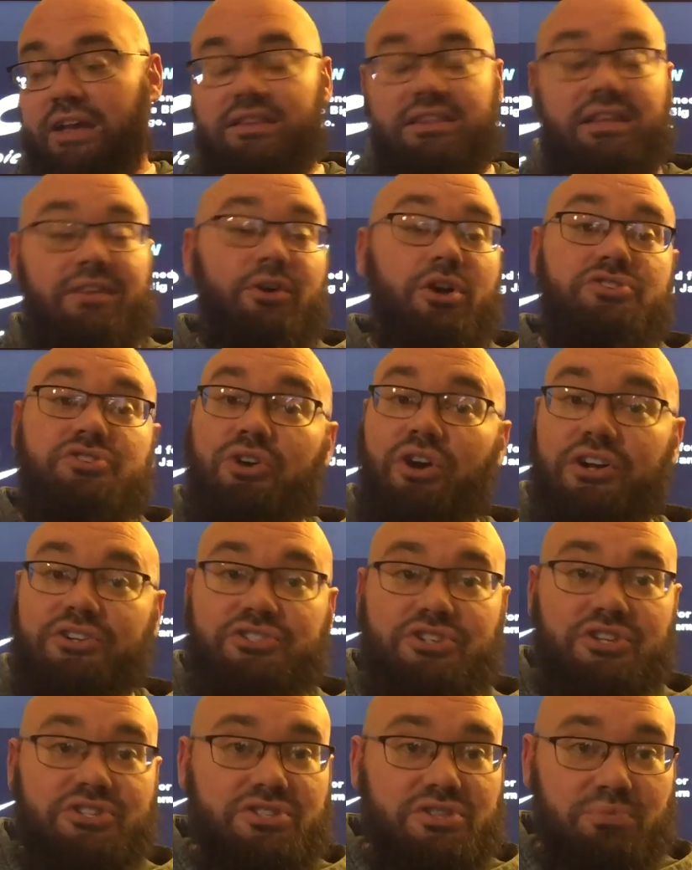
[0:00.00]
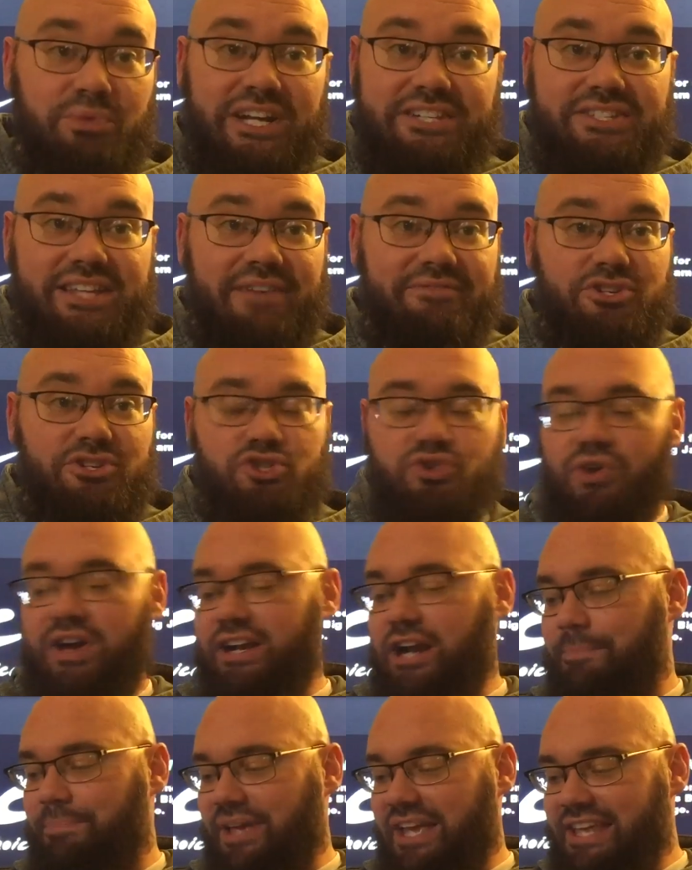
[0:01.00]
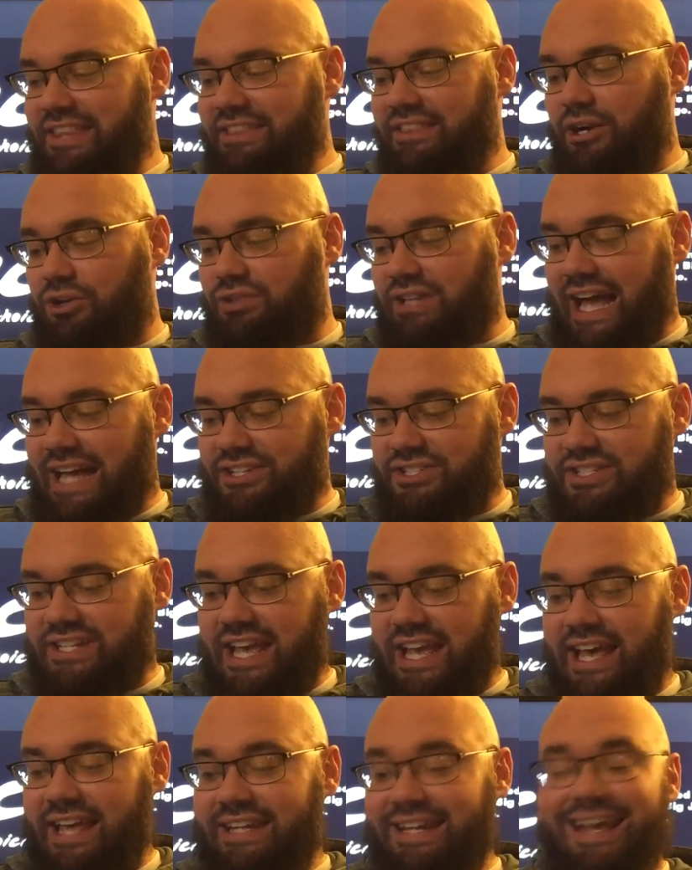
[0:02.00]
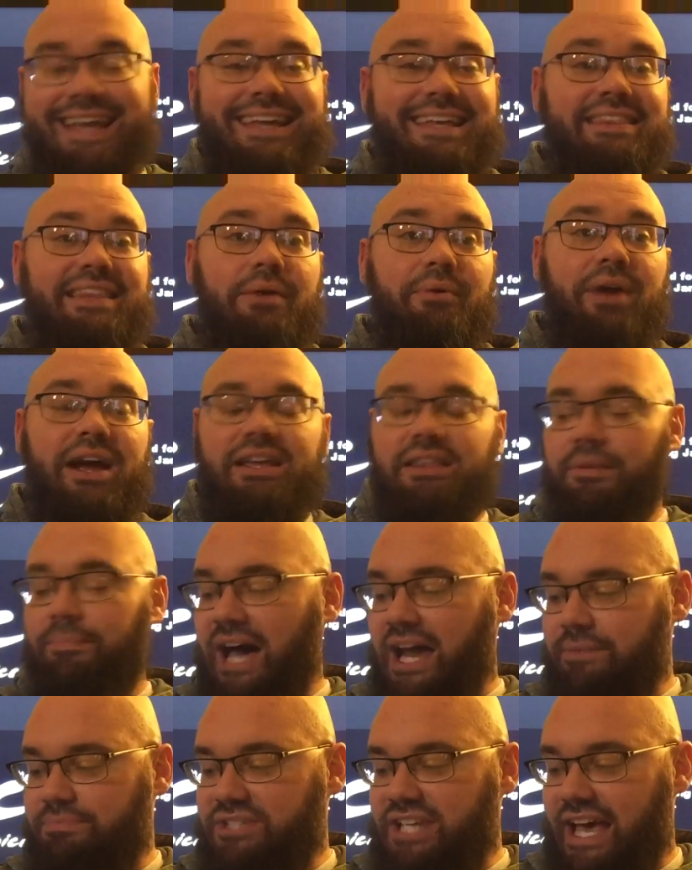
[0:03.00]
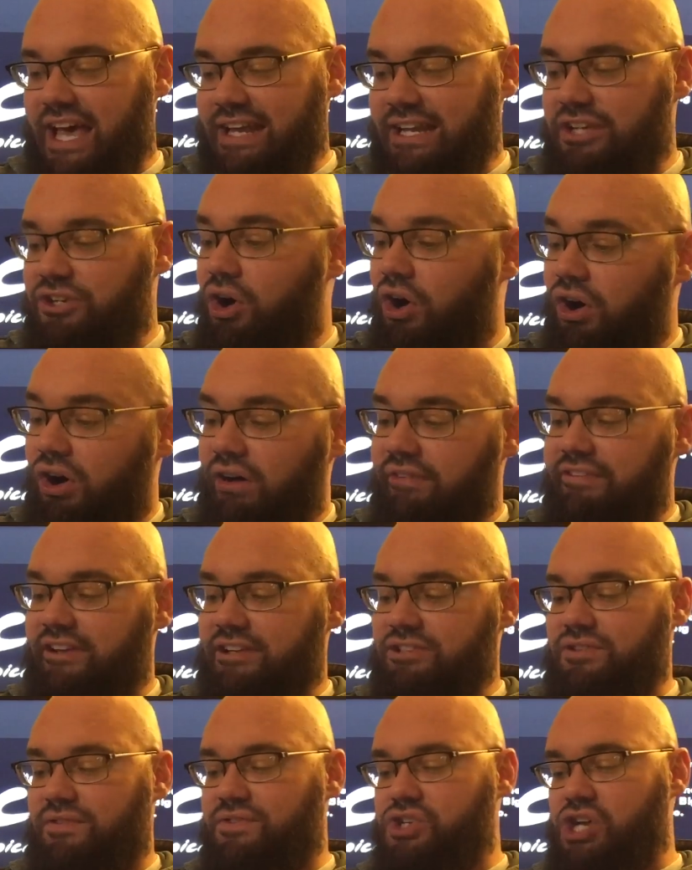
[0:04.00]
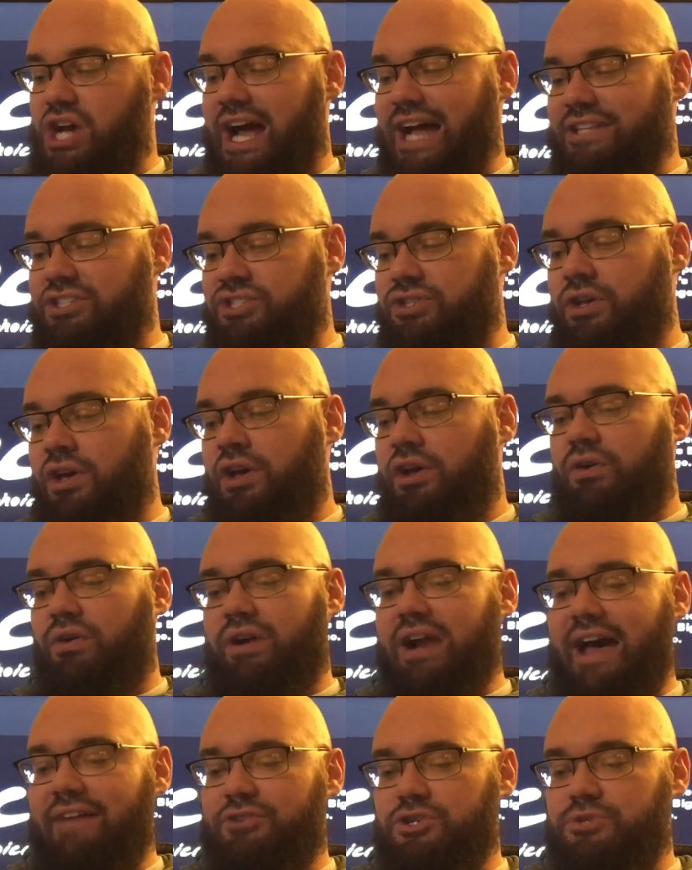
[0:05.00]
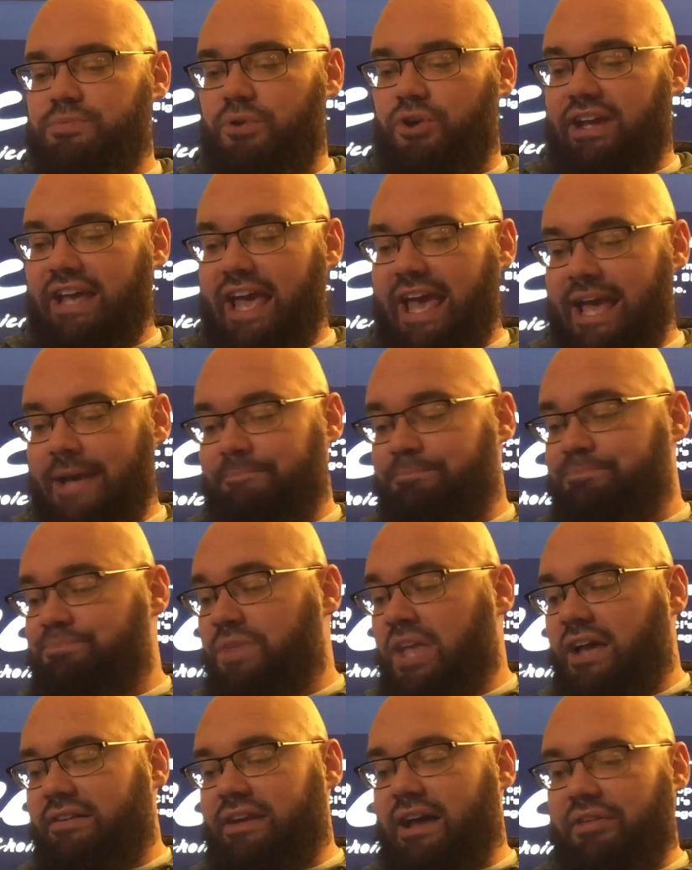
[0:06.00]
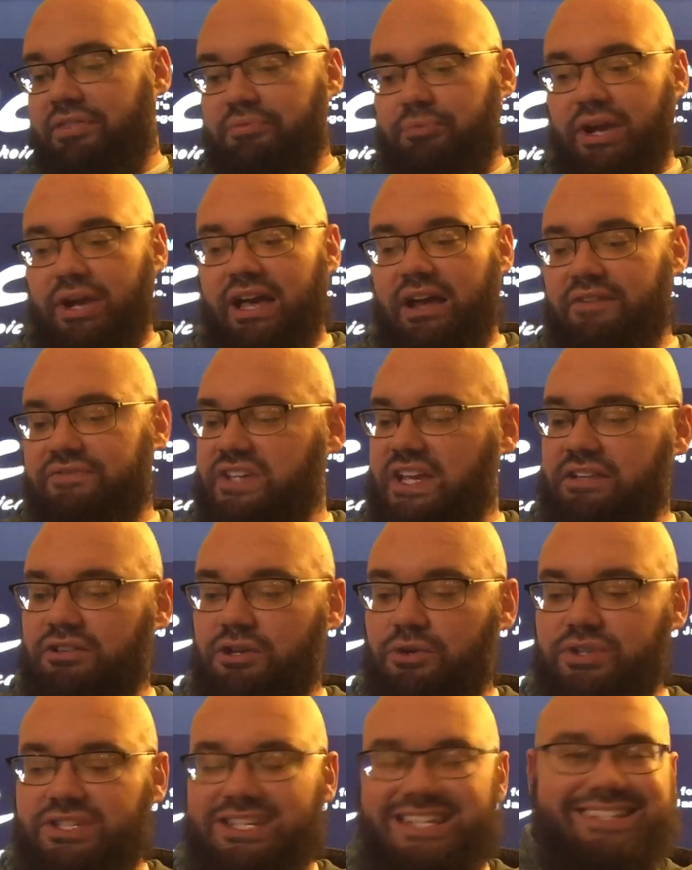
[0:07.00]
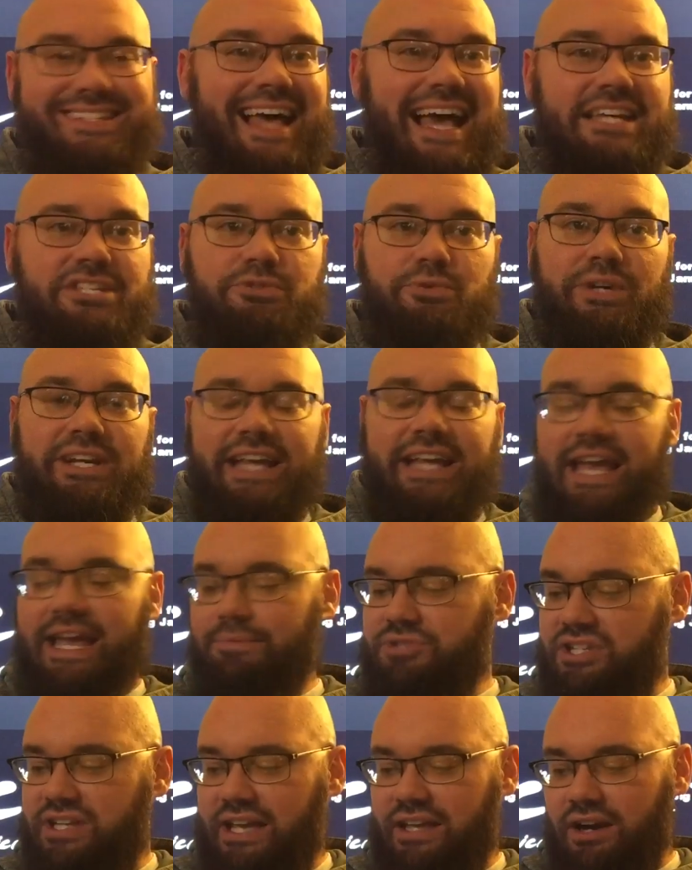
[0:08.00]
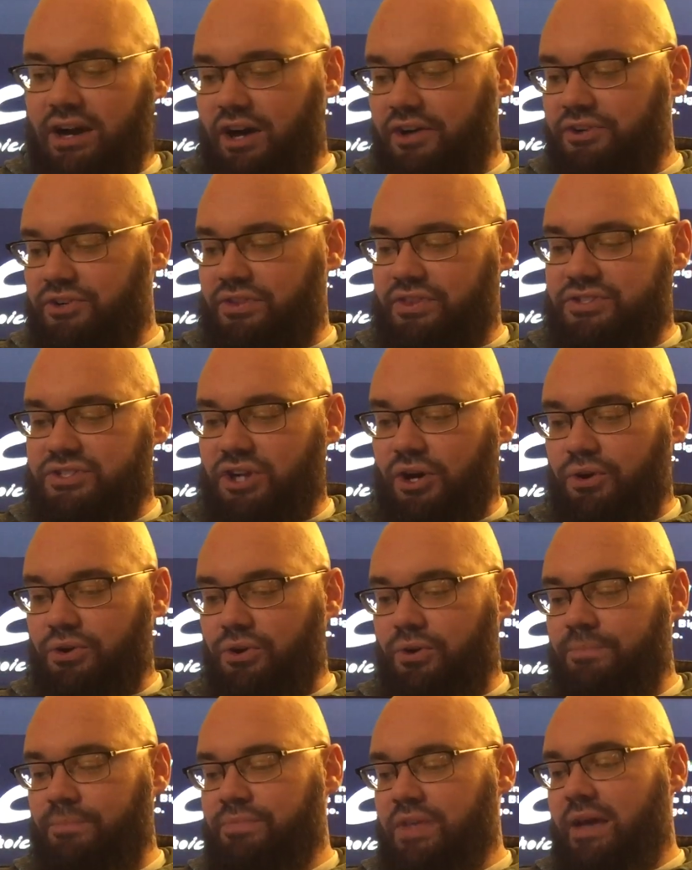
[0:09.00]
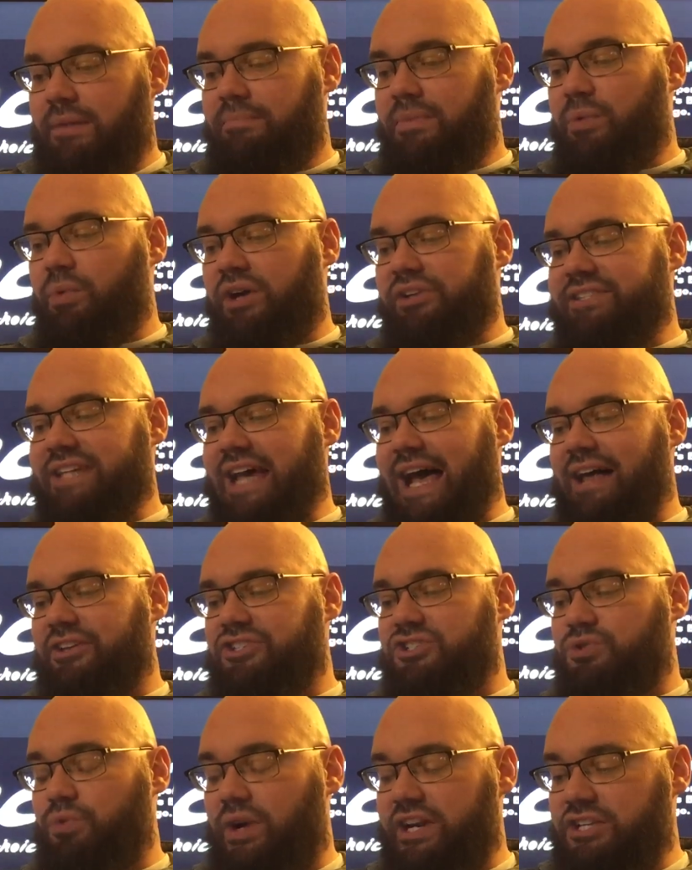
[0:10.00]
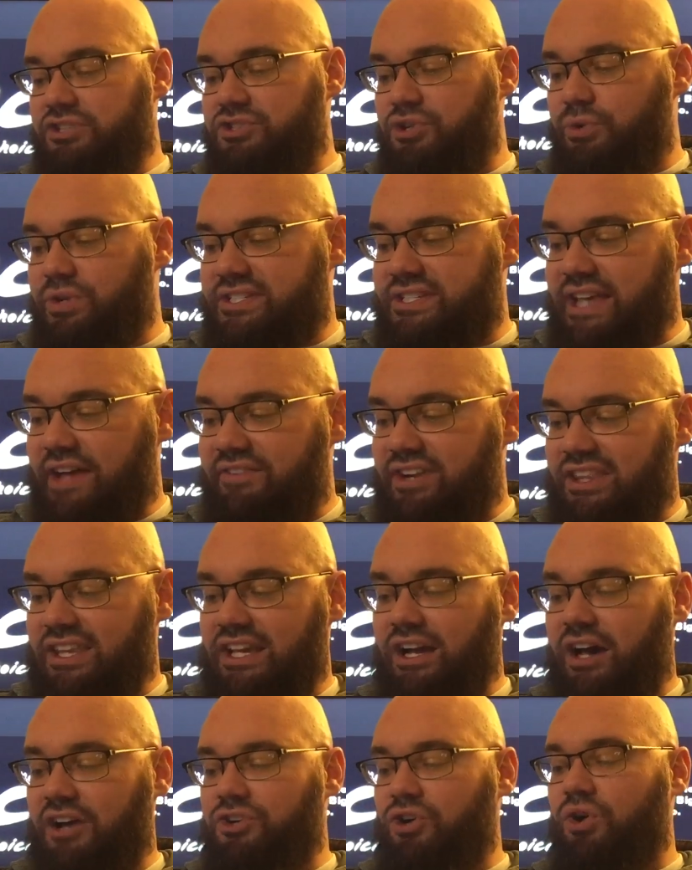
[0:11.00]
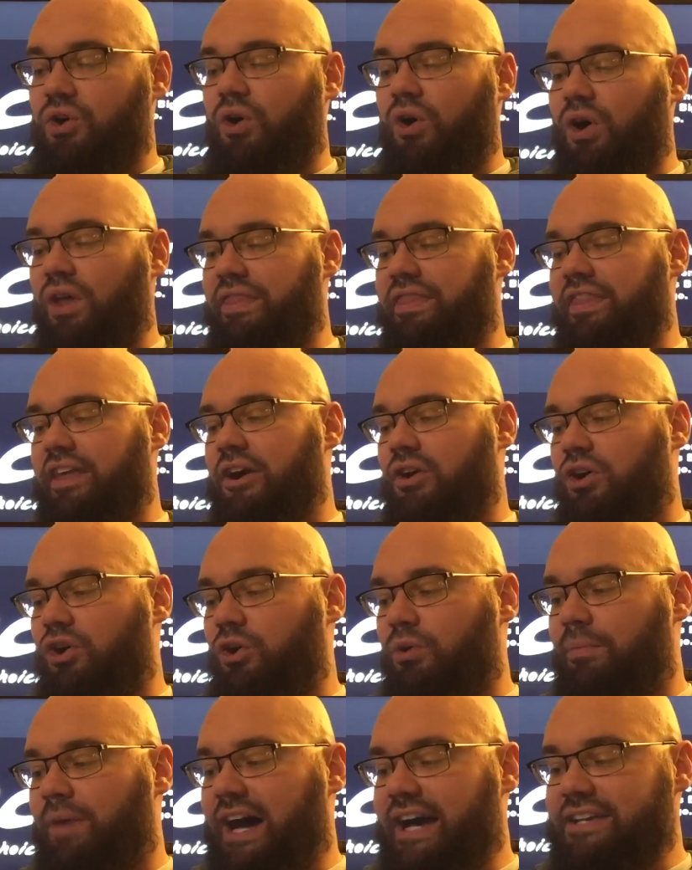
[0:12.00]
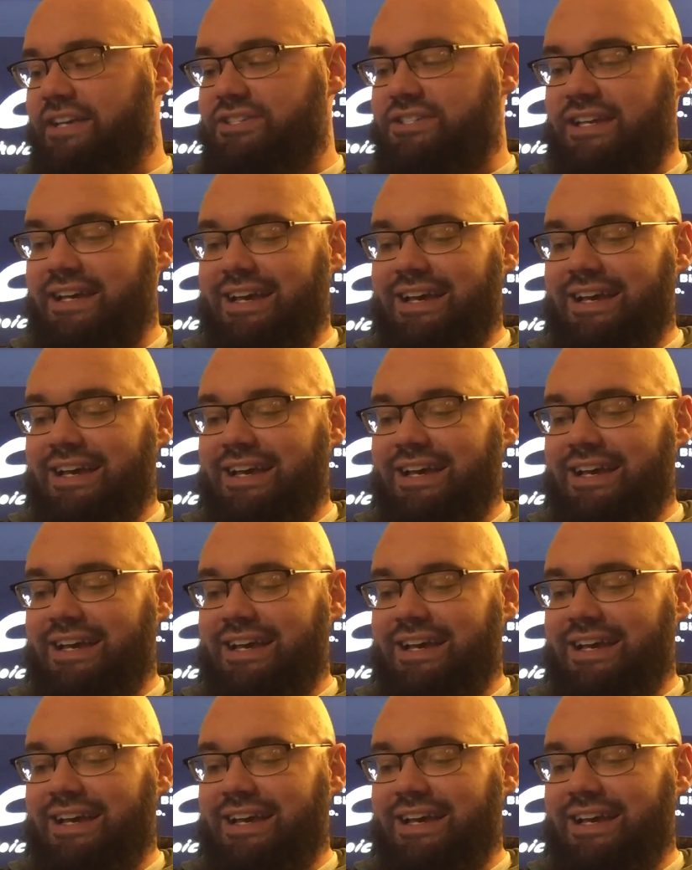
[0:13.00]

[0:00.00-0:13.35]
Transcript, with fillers: They've also gone just three and seven straight up in their last 10. They rank in the bottom 10 in offensive shots on average per game. Now, three out of St. Louis's last three games stayed under the total. Meanwhile, Dallas 22 and 7 to the under on their home ice.